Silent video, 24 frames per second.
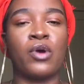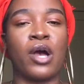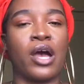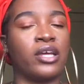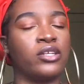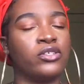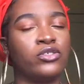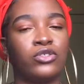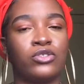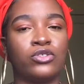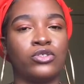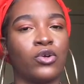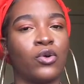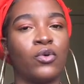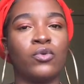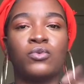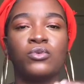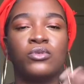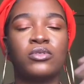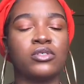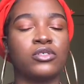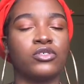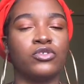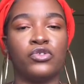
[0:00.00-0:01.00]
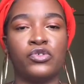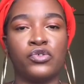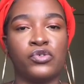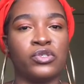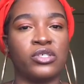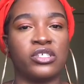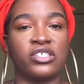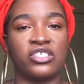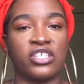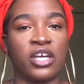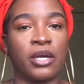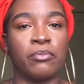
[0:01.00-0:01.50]
I don't use
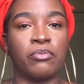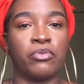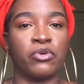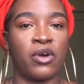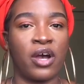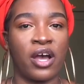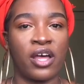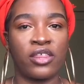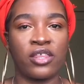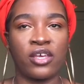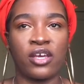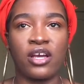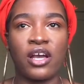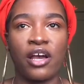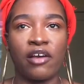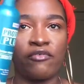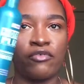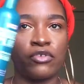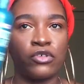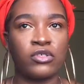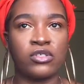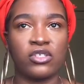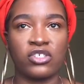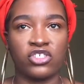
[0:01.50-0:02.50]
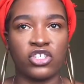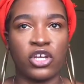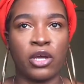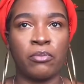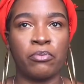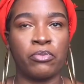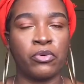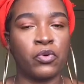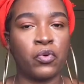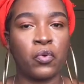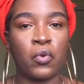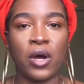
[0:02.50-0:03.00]
the shampoo. I think I've used the
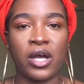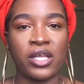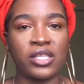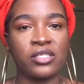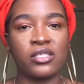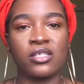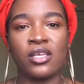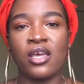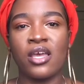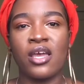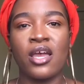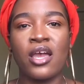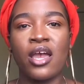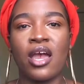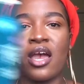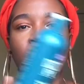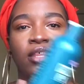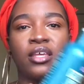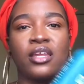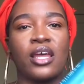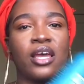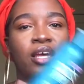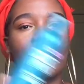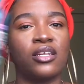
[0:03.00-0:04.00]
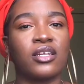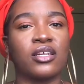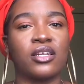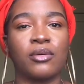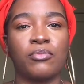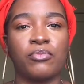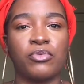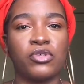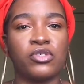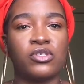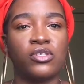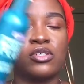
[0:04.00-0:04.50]
shampoo once, and then I ended
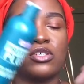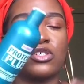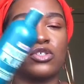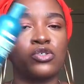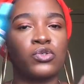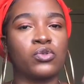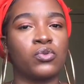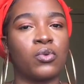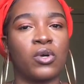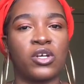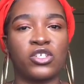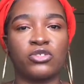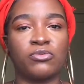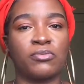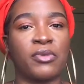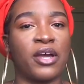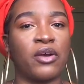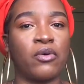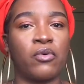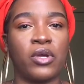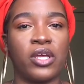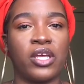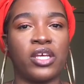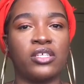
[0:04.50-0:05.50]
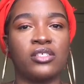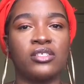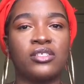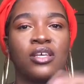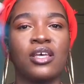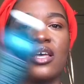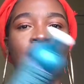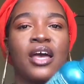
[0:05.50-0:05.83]
up using it to wash my wigs.